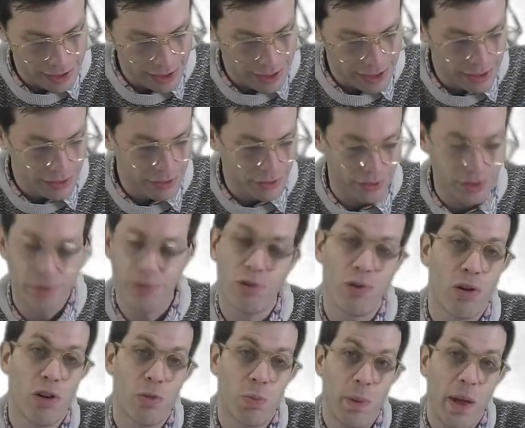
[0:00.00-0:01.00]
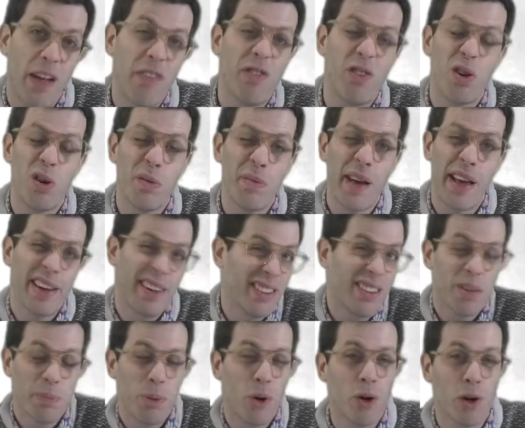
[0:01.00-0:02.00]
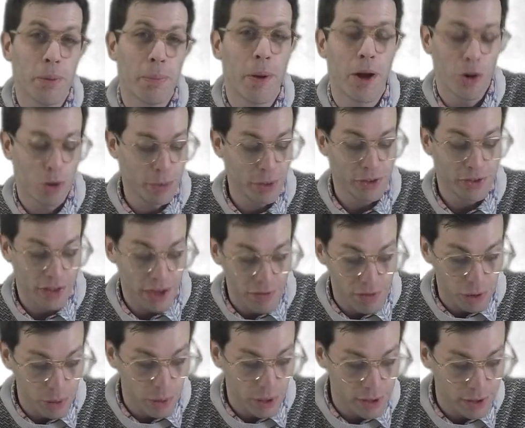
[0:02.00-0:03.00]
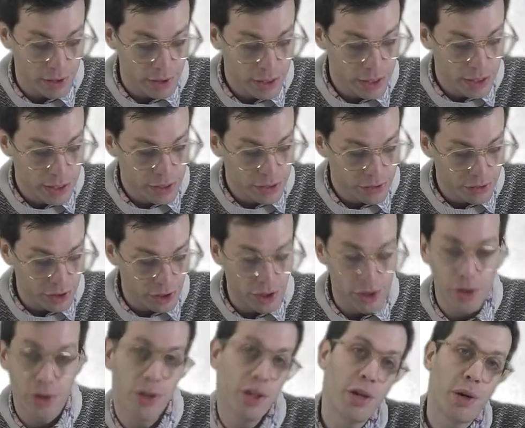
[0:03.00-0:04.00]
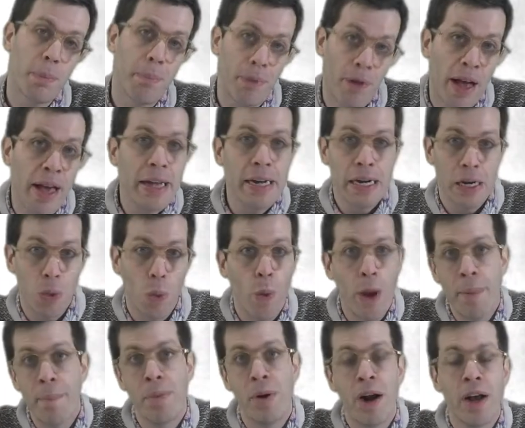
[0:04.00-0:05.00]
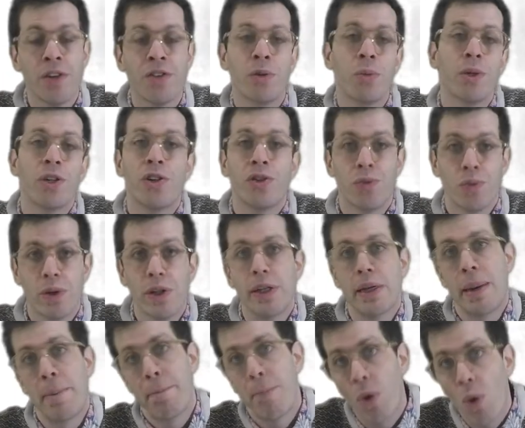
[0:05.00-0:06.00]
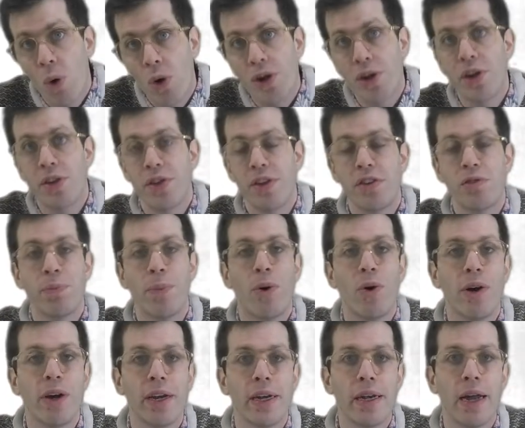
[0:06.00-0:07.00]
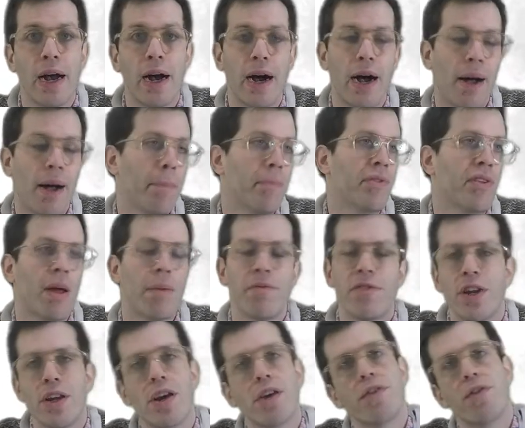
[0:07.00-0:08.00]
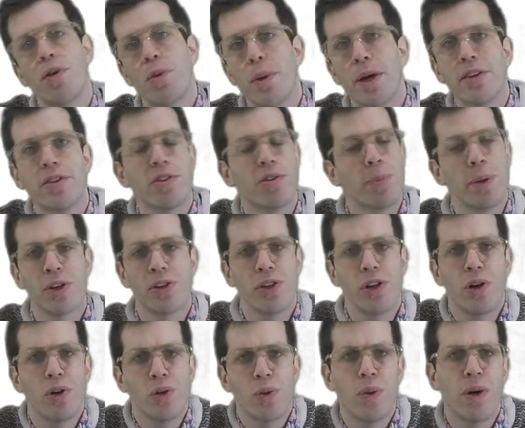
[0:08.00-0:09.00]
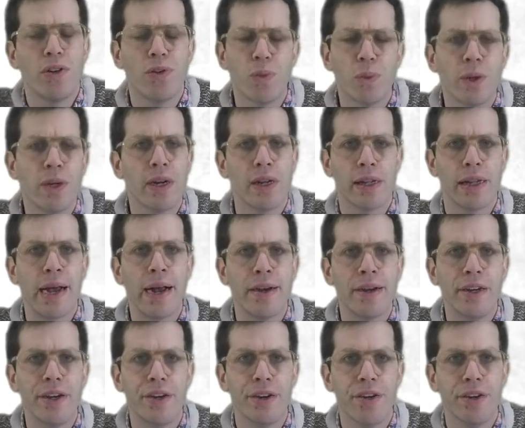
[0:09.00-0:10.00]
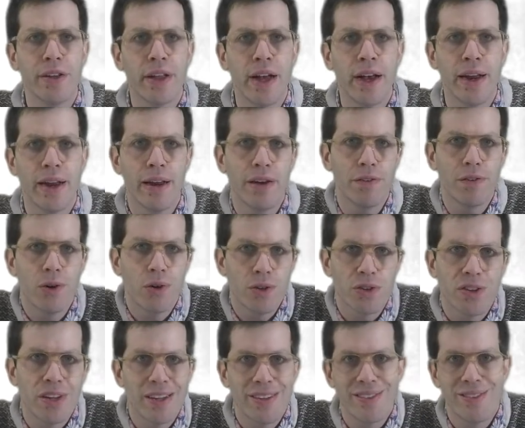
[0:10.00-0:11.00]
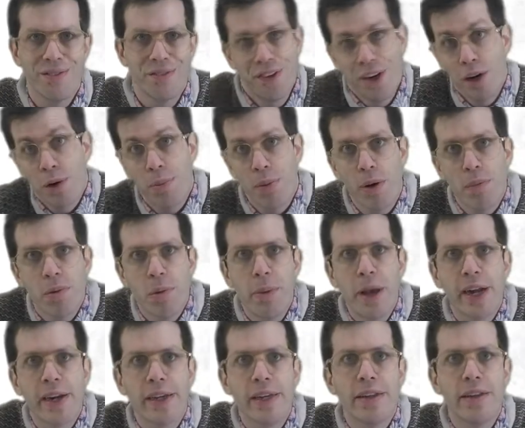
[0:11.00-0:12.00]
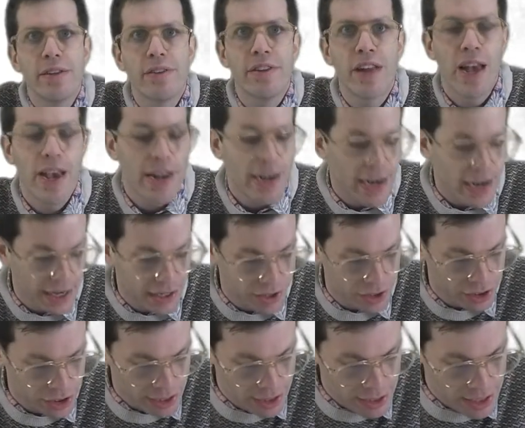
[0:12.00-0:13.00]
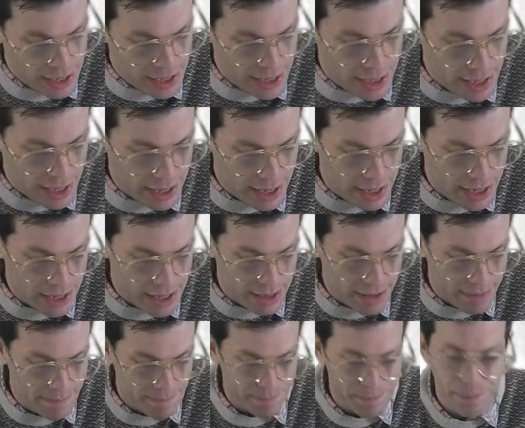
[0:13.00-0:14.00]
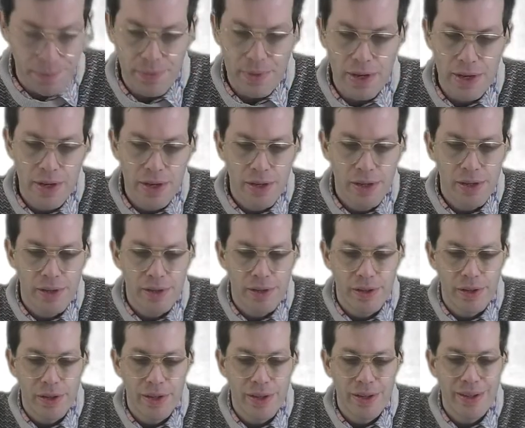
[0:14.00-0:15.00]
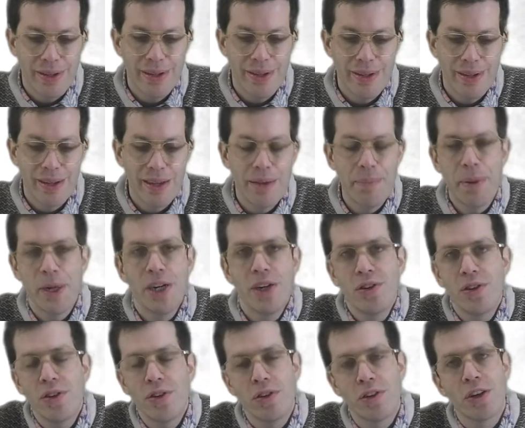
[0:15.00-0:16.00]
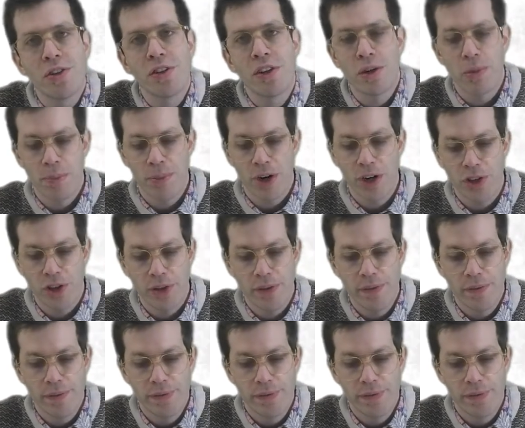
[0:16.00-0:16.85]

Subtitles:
It's cross-platform and it's supported by almost everyone. So you can play it in a web browser, which is really important at this point. Some video formats, especially older ones, wouldn't allow you to do that, and of course that's very problematic in this day and age. But it uses lossy compression.